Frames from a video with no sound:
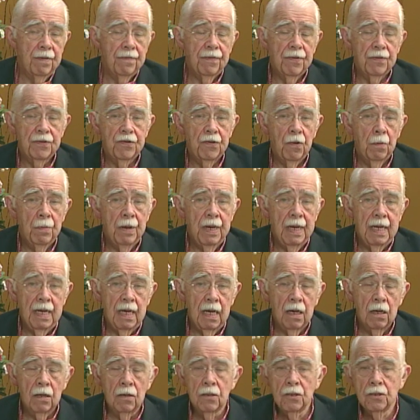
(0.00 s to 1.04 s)
for so many
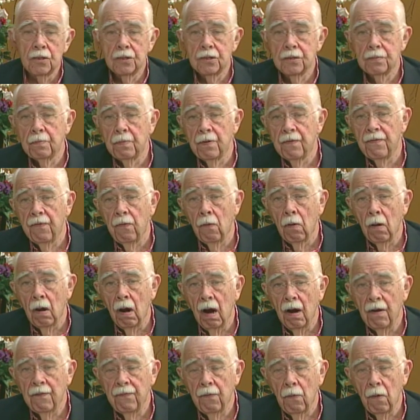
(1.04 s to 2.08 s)
years before,
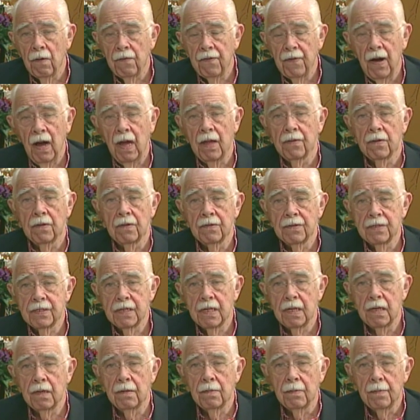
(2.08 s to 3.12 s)
our forefathers
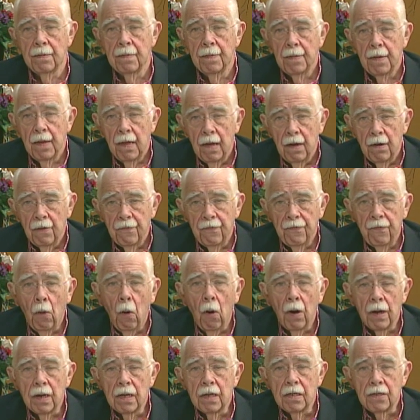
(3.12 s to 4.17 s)
that
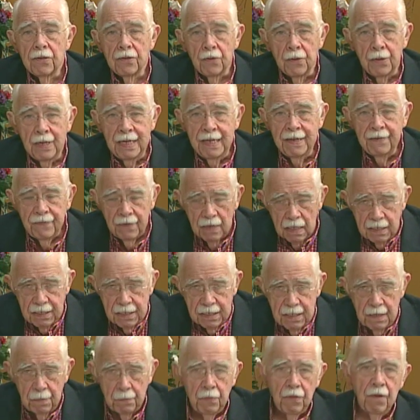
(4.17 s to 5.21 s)
fought to give us
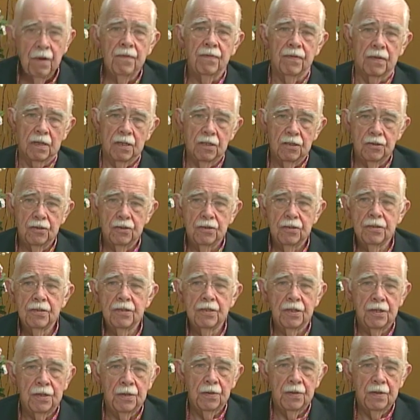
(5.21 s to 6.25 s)
the privilege
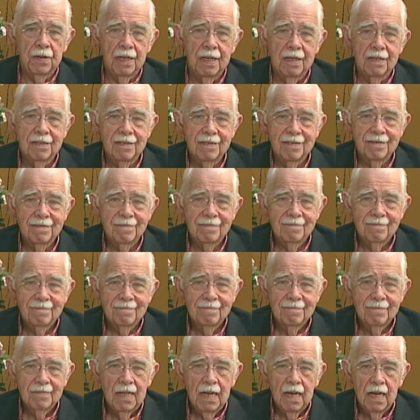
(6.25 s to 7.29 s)
to do this.
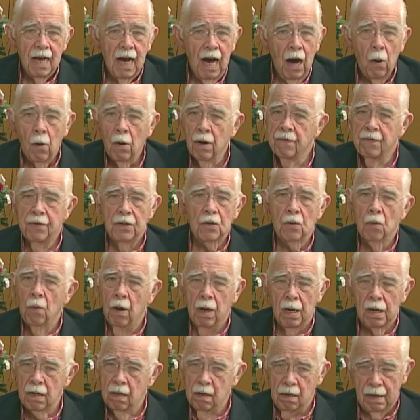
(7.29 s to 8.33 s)
However you
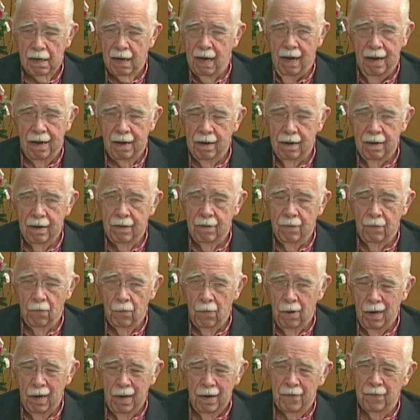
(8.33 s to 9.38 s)
want to look at it and
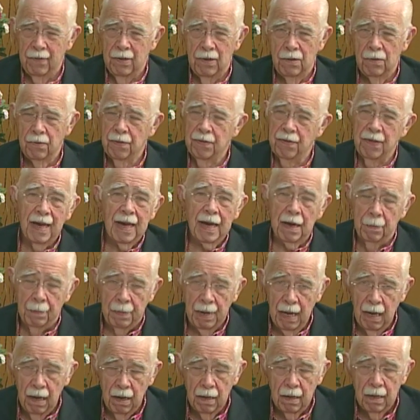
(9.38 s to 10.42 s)
whatever you think
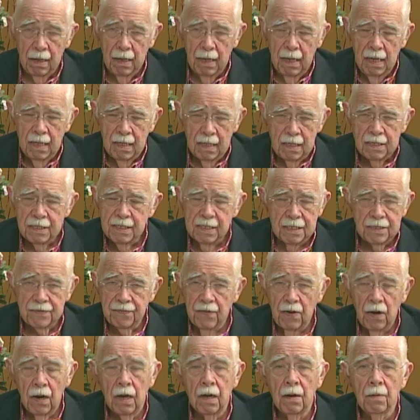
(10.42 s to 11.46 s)
about it, this is
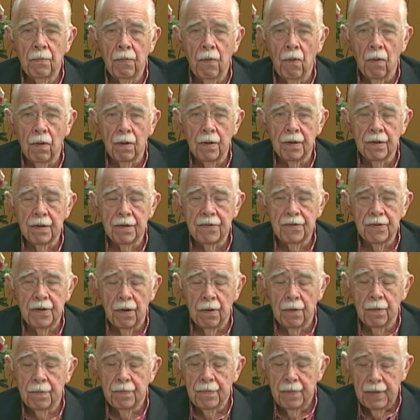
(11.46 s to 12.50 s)
very important. So